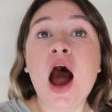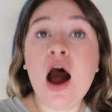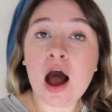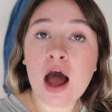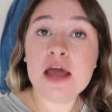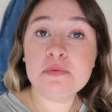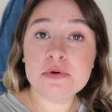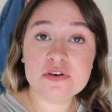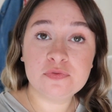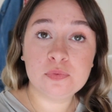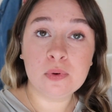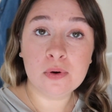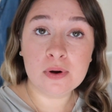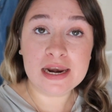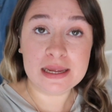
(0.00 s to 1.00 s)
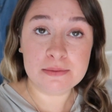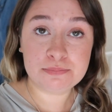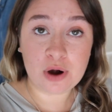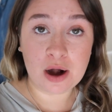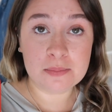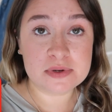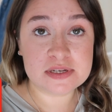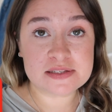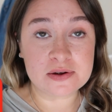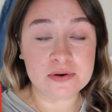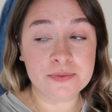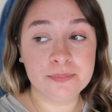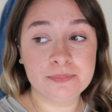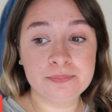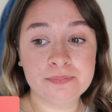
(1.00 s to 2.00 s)
I would have worn in primary
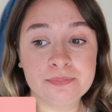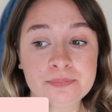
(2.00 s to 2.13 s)
school.